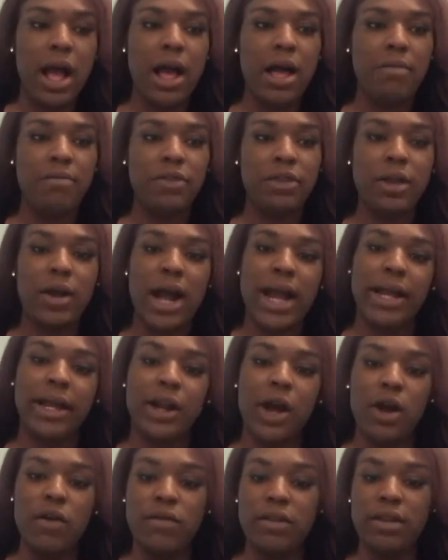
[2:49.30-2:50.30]
So I can
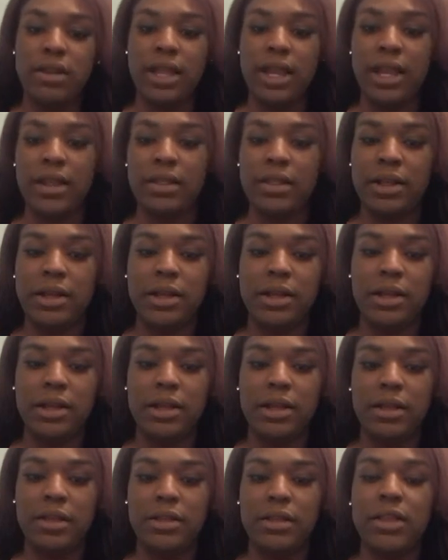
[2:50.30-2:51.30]
understand
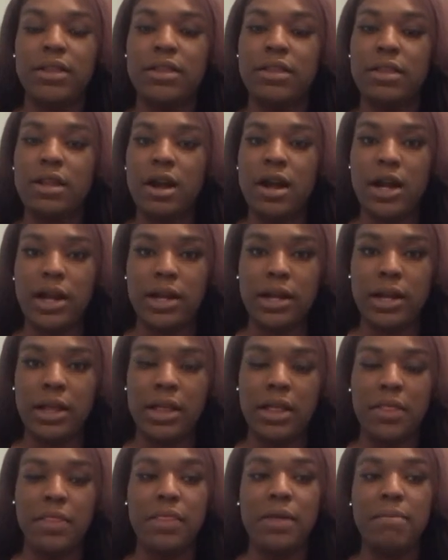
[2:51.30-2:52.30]
the start,
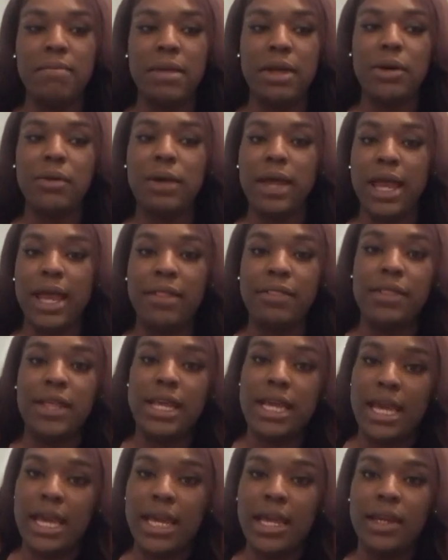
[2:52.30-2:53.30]
the middle, and
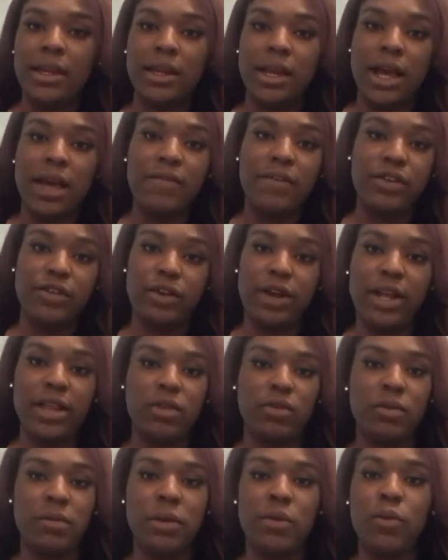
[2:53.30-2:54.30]
the end of a
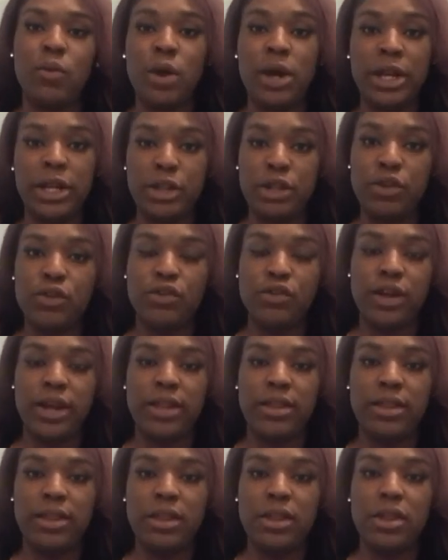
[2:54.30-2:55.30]
trans woman wanting to
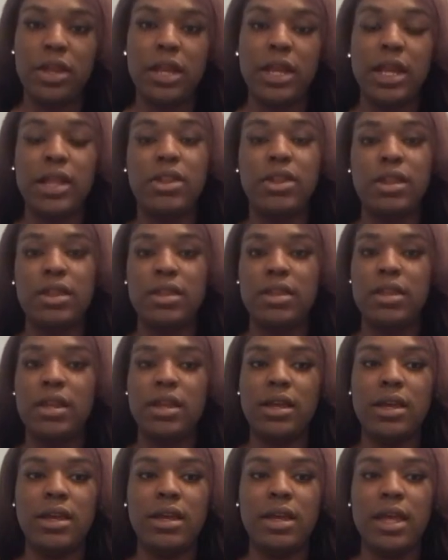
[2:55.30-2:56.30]
transition, and just
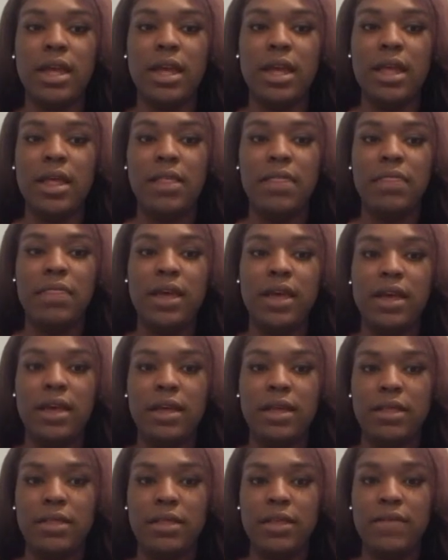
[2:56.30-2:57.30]
the
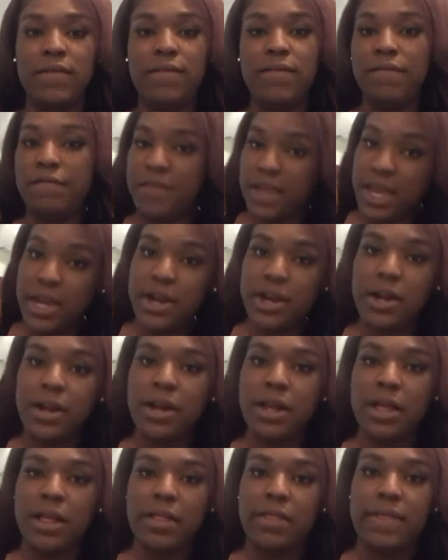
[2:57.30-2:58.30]
fear
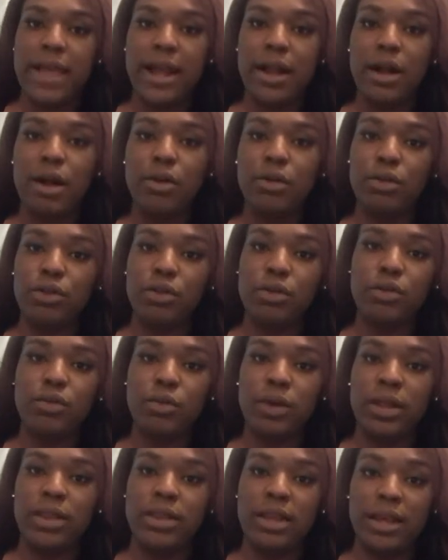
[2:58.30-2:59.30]
that goes through
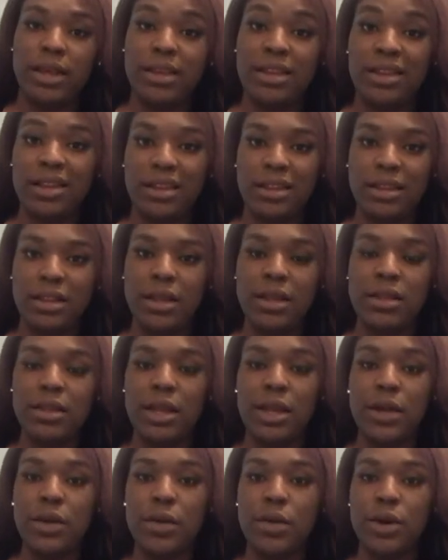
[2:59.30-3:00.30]
one's existence
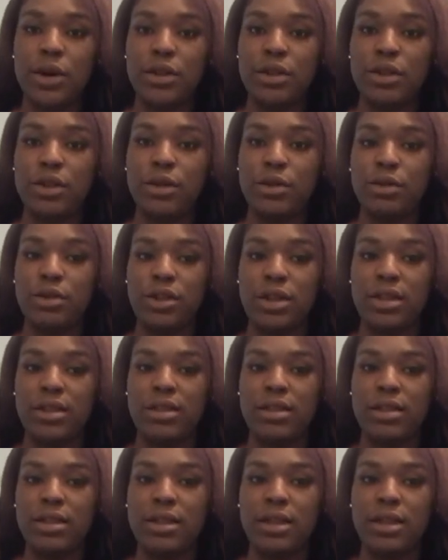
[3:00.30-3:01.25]
in order to just